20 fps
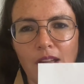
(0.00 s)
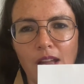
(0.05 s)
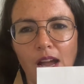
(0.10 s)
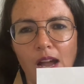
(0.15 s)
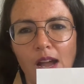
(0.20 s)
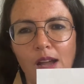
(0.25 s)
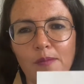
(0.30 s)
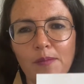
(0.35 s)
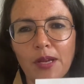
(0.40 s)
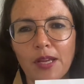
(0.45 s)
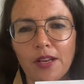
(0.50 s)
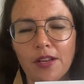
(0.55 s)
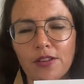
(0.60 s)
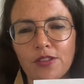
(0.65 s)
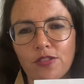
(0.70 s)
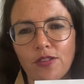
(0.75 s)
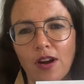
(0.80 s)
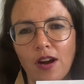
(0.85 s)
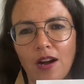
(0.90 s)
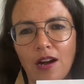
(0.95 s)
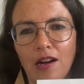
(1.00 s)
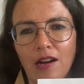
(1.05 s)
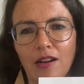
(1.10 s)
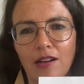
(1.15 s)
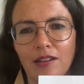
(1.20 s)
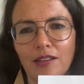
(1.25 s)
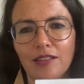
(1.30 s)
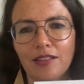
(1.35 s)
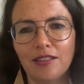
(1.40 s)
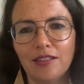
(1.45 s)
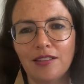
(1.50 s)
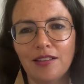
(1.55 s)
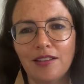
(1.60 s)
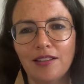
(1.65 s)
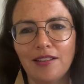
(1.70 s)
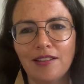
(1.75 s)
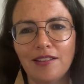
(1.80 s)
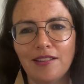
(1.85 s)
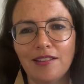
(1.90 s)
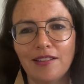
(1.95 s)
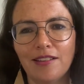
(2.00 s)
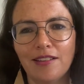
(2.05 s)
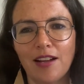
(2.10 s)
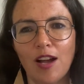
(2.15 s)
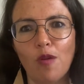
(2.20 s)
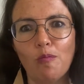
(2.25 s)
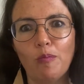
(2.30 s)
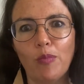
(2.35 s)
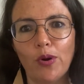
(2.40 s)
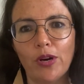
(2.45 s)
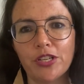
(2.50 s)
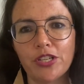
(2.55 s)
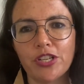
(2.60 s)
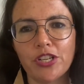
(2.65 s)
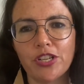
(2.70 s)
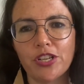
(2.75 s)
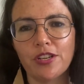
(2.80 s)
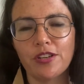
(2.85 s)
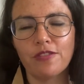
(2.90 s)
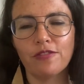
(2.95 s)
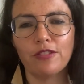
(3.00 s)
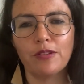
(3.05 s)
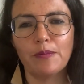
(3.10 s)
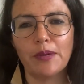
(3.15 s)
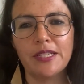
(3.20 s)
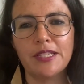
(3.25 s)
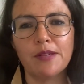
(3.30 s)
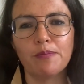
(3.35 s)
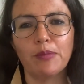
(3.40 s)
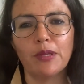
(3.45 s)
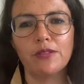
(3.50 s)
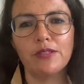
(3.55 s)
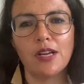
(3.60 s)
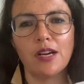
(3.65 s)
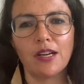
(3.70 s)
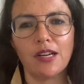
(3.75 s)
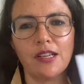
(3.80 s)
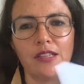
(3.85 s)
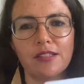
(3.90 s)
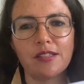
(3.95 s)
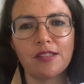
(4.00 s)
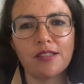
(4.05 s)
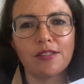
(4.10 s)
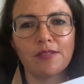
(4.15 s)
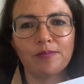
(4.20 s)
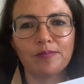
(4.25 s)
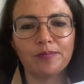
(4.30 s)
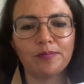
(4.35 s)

I'm going to draw a bush for my Diplodocus